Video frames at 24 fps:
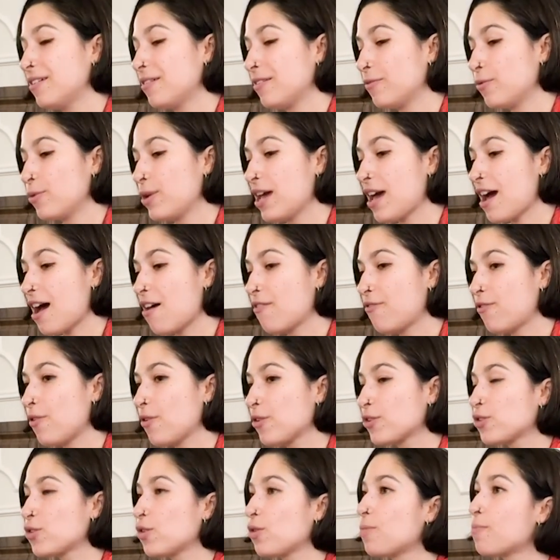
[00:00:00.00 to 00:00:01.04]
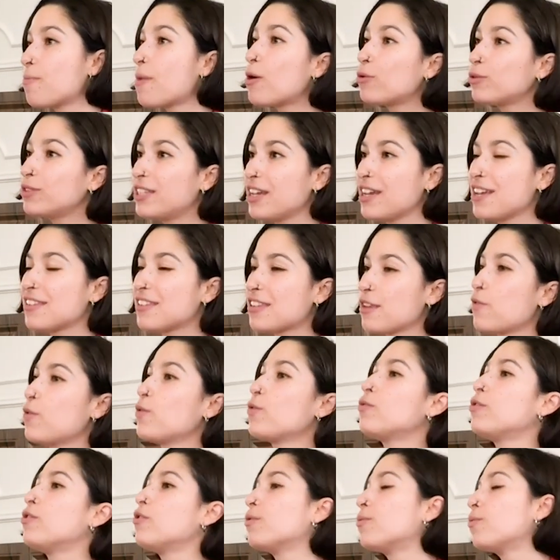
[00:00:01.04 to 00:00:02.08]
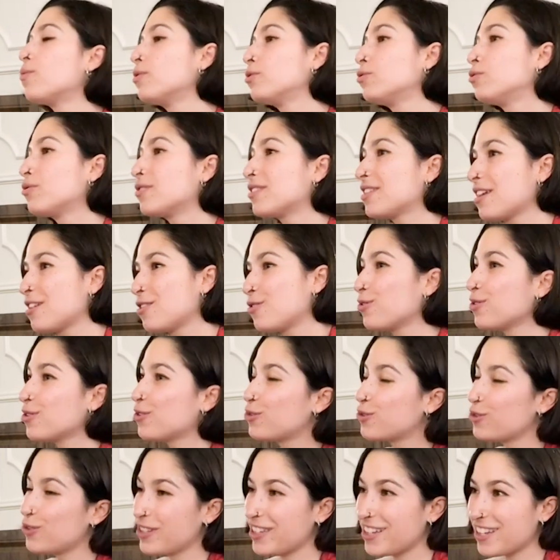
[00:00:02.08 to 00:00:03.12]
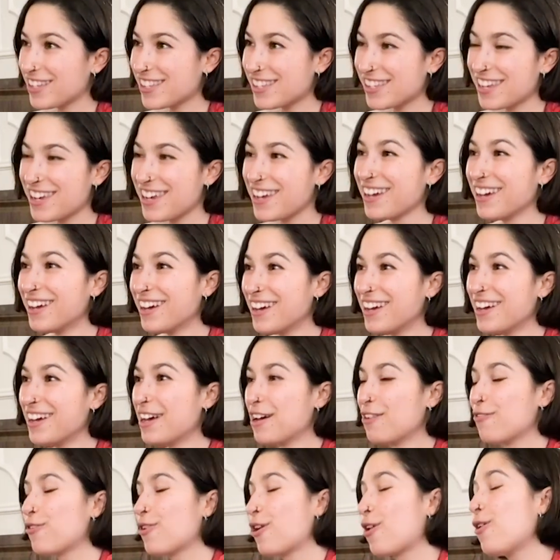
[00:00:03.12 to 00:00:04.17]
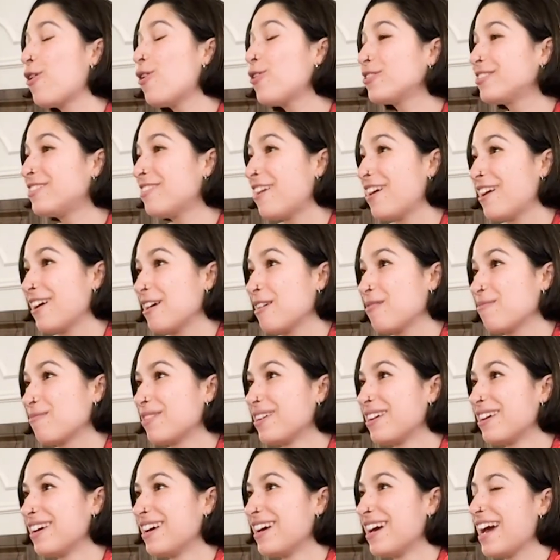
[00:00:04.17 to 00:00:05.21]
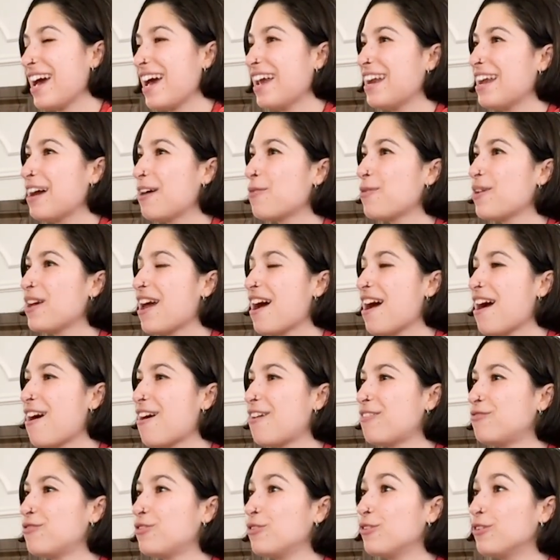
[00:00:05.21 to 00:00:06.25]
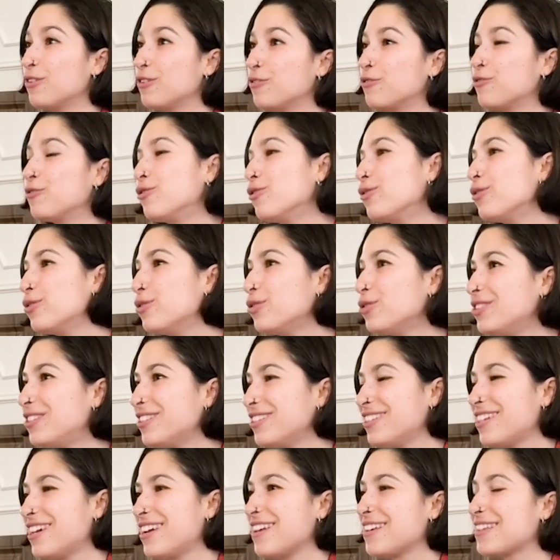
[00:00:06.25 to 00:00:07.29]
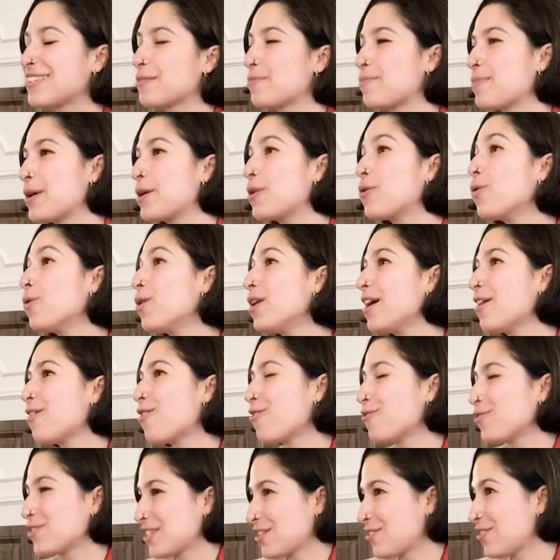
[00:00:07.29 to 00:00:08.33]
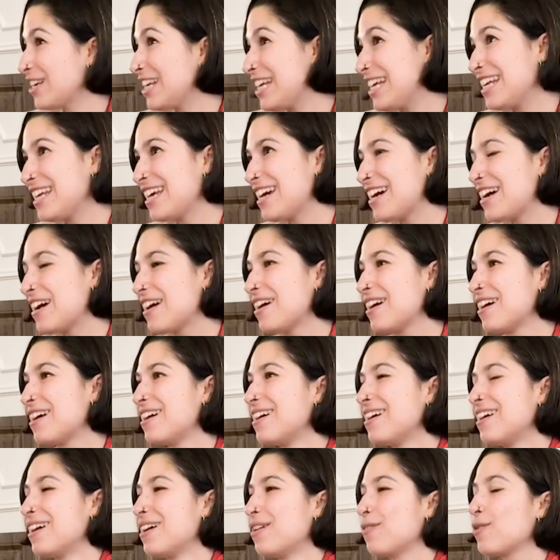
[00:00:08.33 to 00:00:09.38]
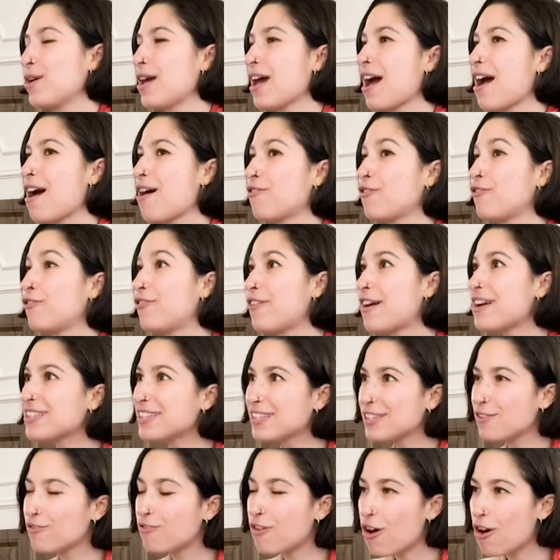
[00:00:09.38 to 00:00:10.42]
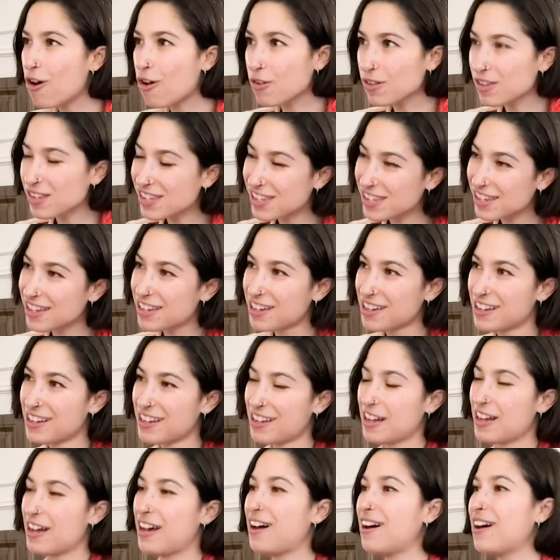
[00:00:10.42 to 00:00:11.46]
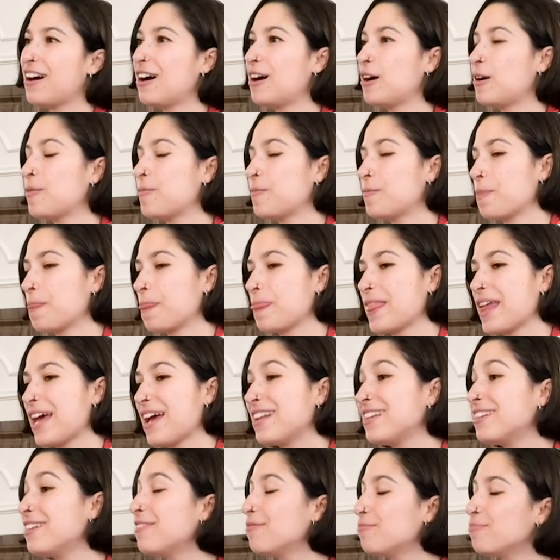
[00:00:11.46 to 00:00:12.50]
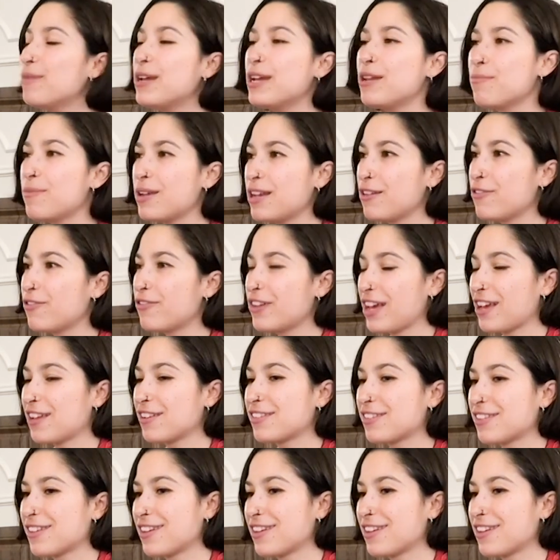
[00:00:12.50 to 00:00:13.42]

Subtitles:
We have also mountains if you don't want to stay in the sea for a long time. And then we have food that is peculiar of Sardinia. We have festivals and many things.